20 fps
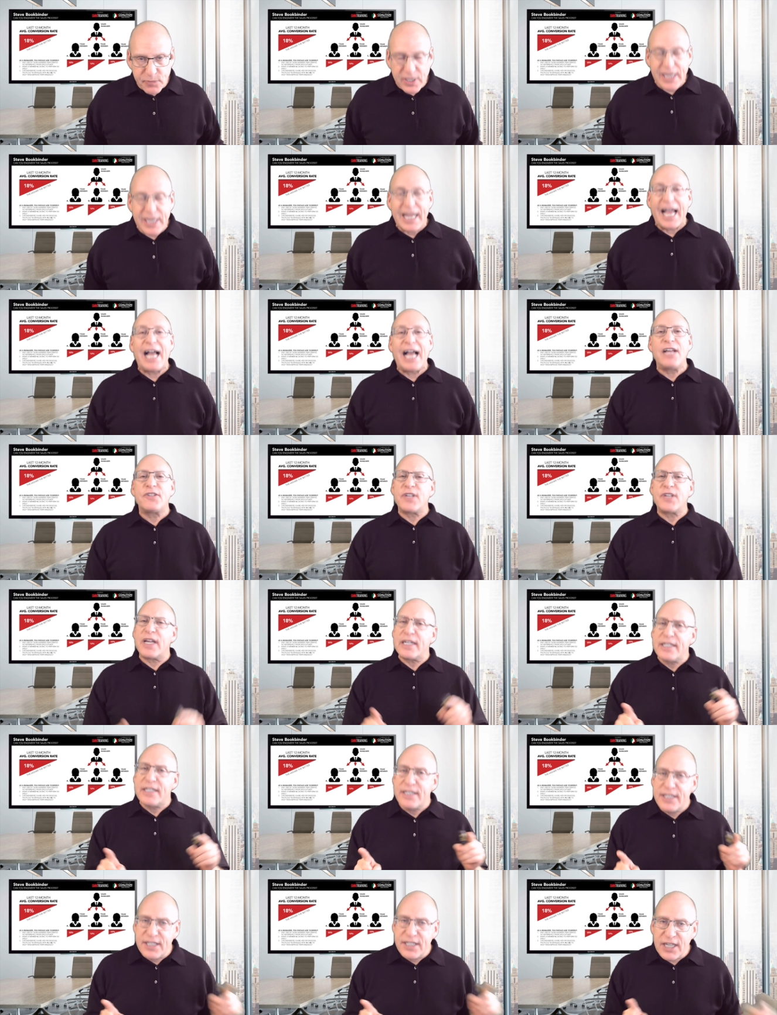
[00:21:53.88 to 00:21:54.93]
has a
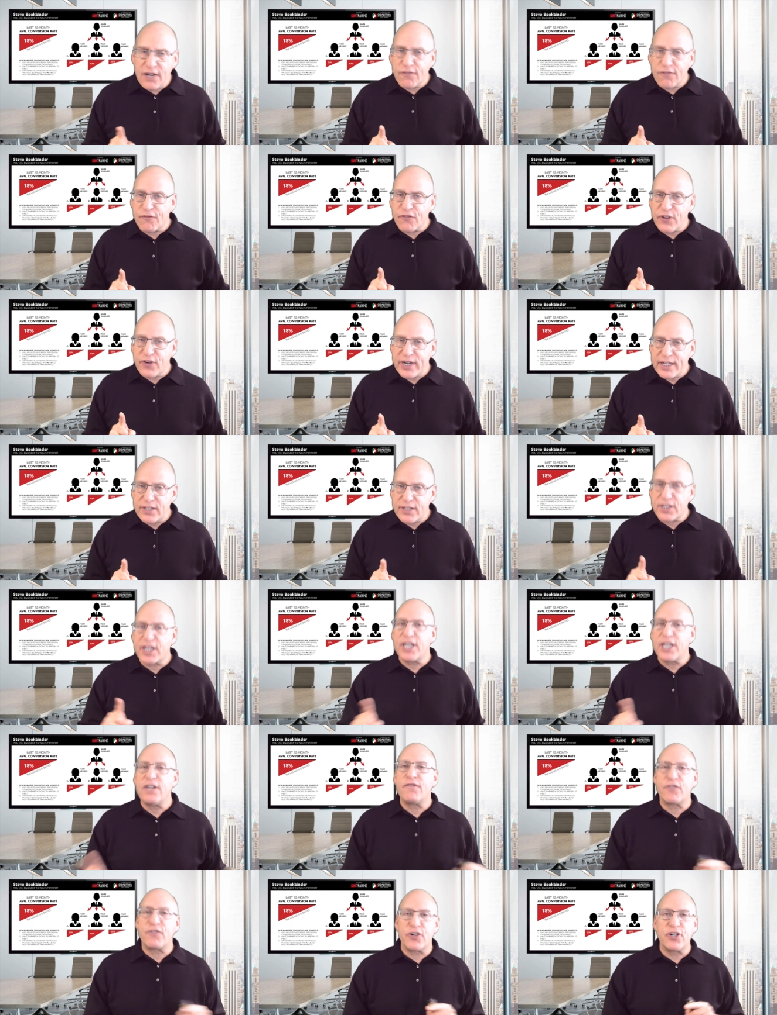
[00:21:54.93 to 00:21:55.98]
different
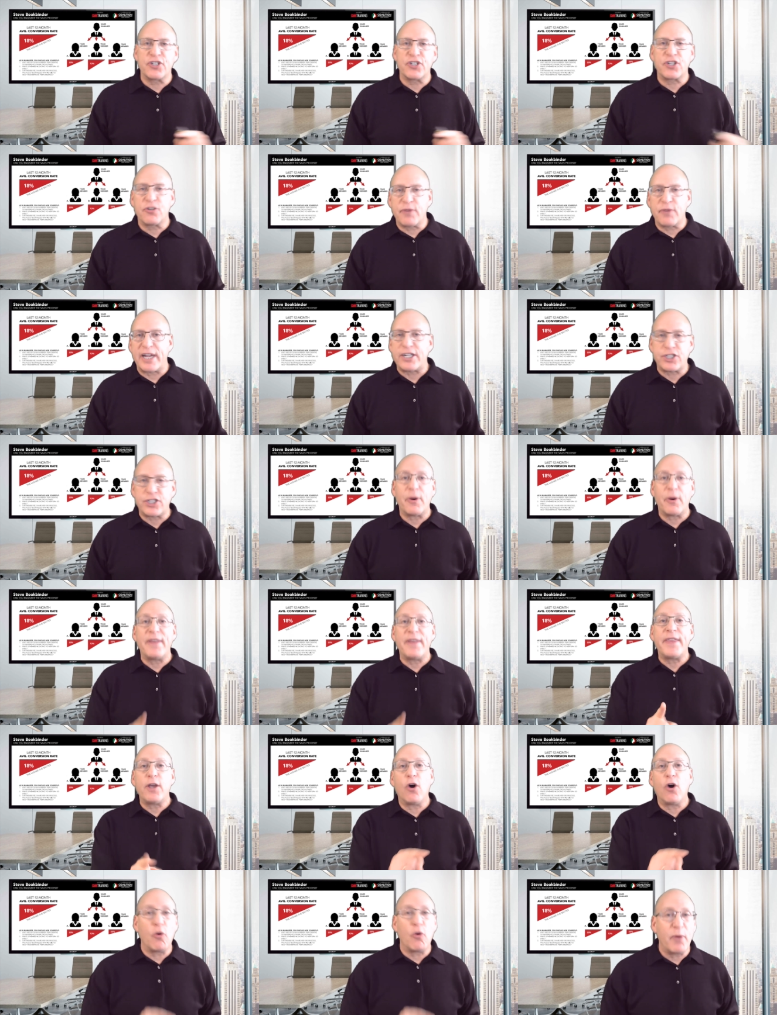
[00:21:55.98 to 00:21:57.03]
conversion ratio, and they
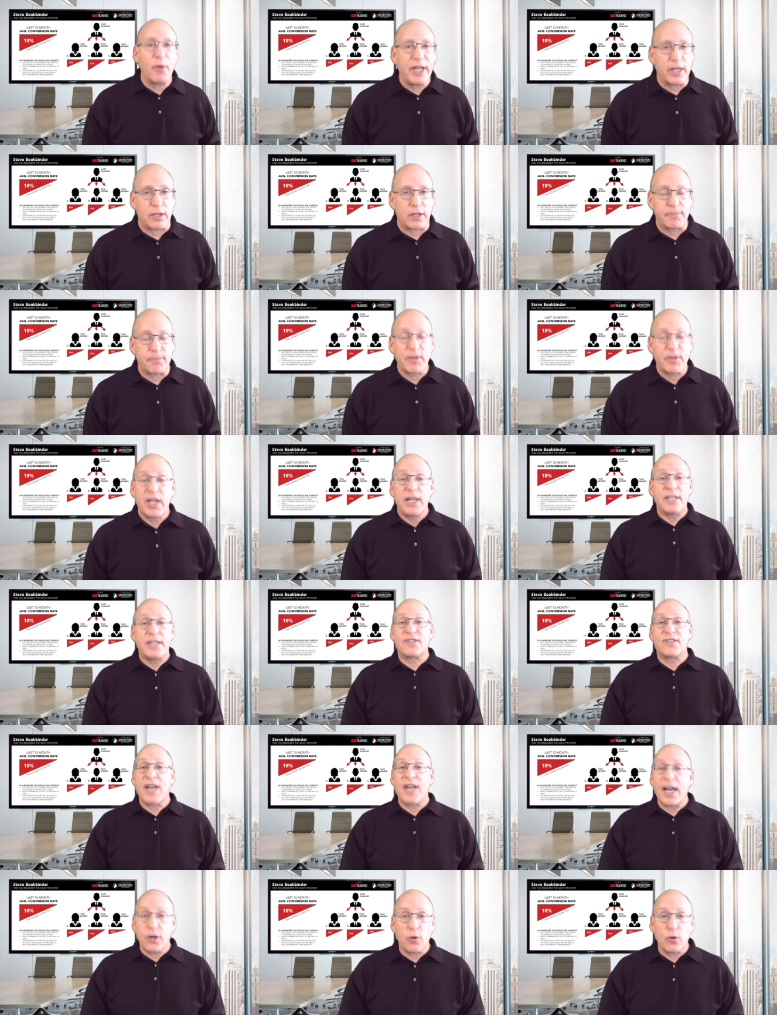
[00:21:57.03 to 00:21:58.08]
all will. It's
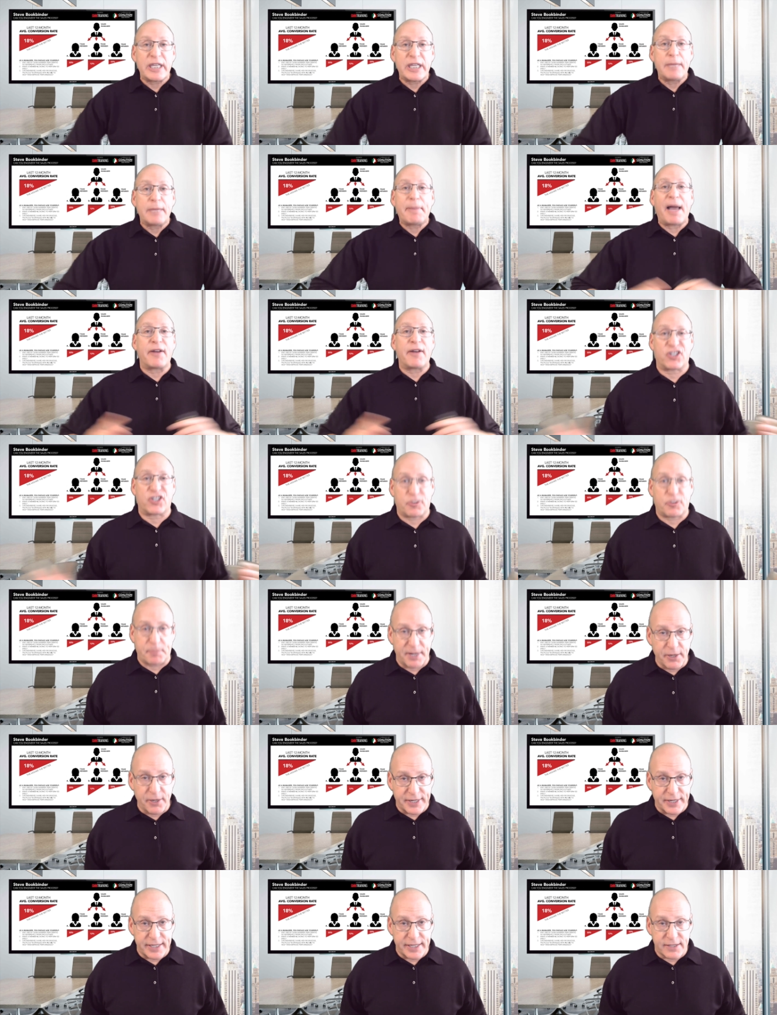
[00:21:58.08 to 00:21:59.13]
not only about
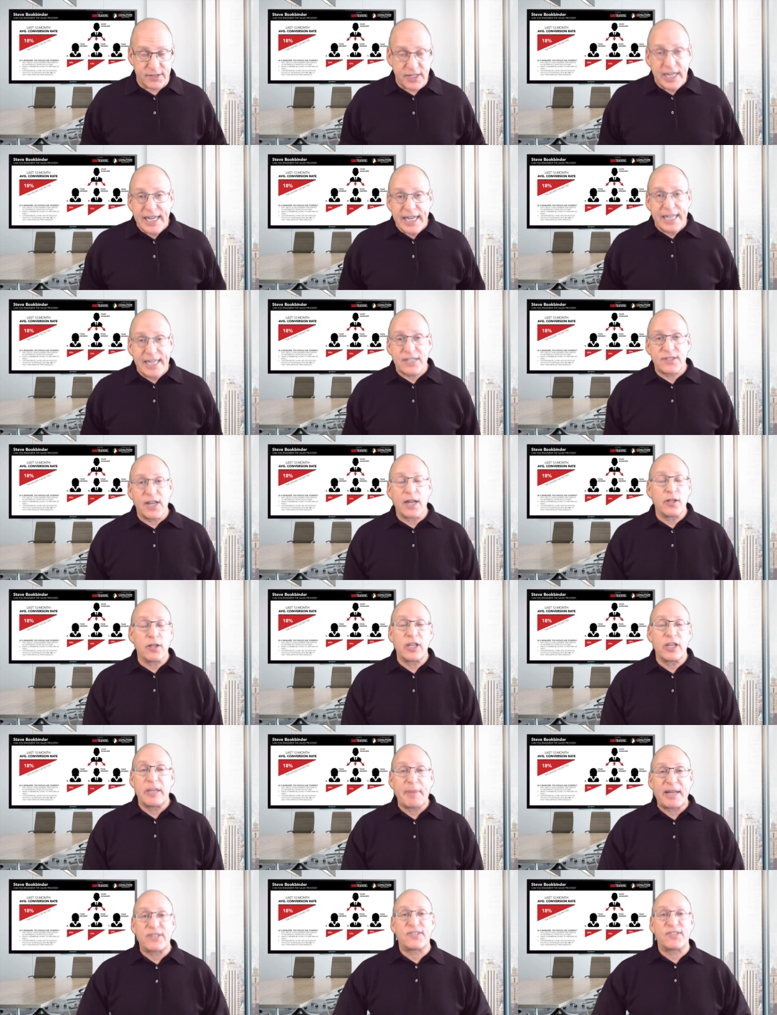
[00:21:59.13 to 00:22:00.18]
experience, it's not only
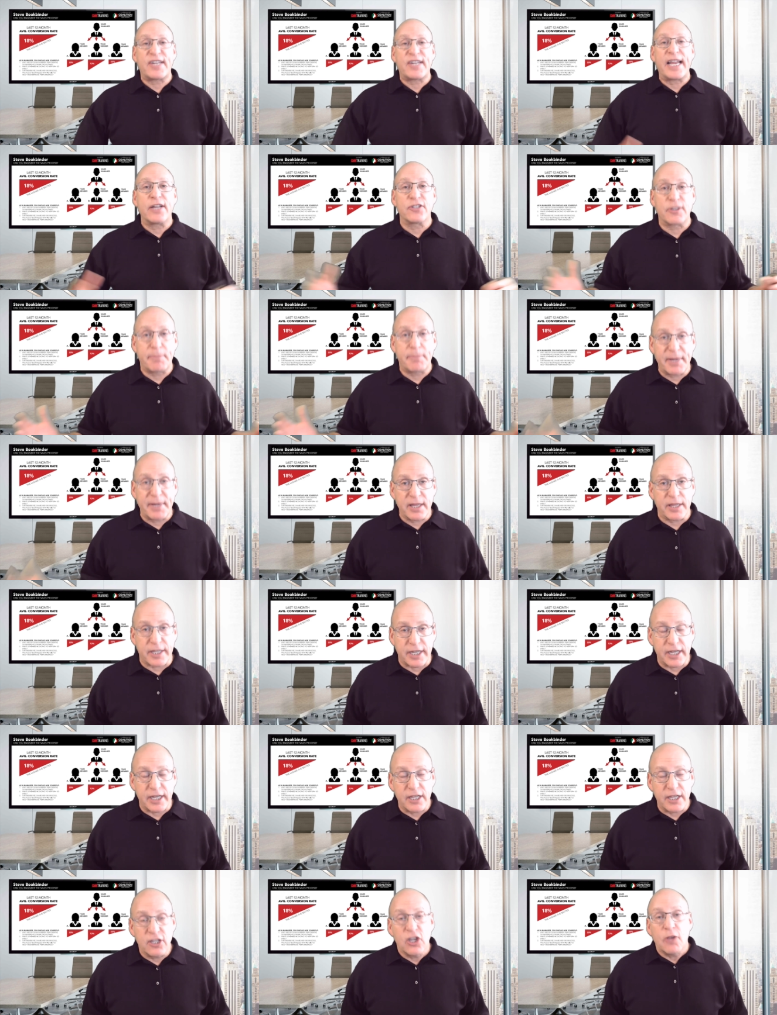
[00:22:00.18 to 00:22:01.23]
about sales
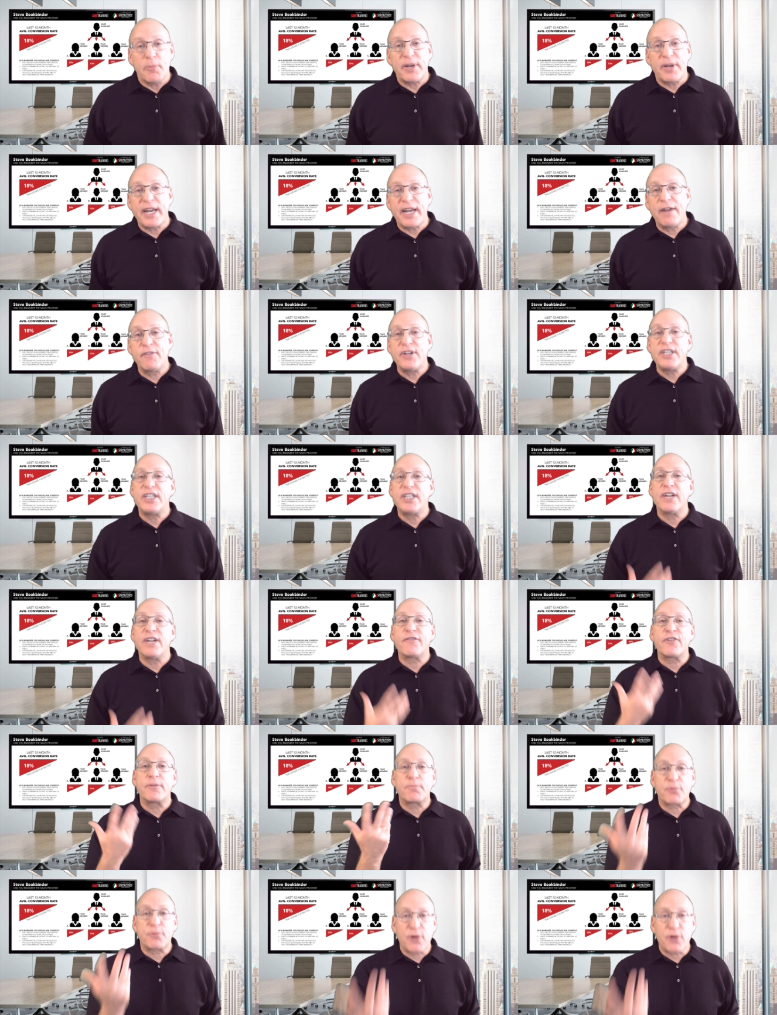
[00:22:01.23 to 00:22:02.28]
ability, but every
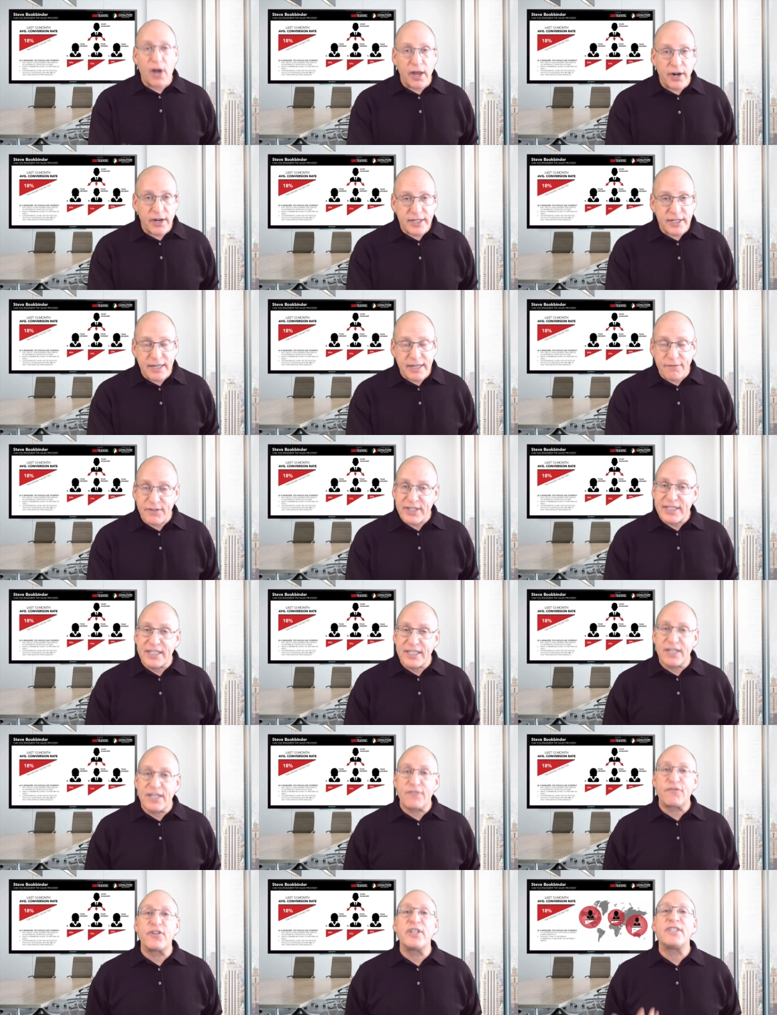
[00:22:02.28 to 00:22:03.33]
different product, every different